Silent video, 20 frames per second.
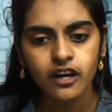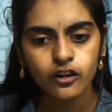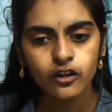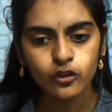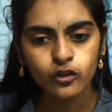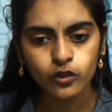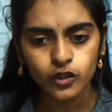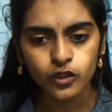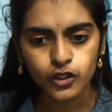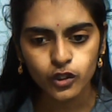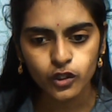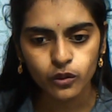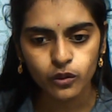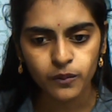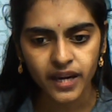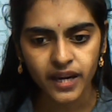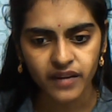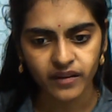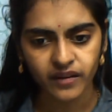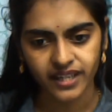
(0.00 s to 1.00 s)
Root 2
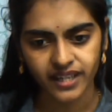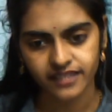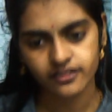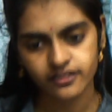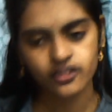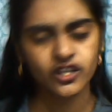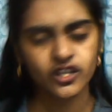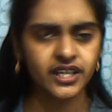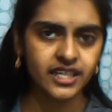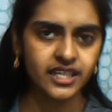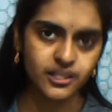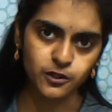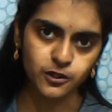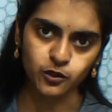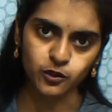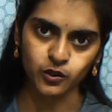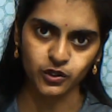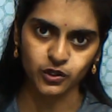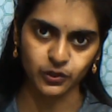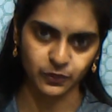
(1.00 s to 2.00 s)
by 1. So it is
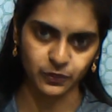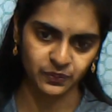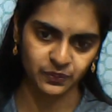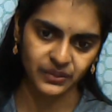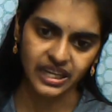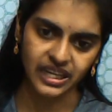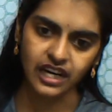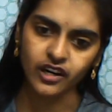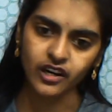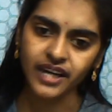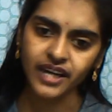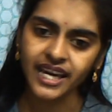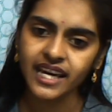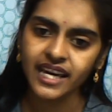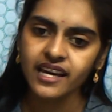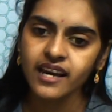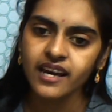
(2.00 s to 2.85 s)
root 2. Okay.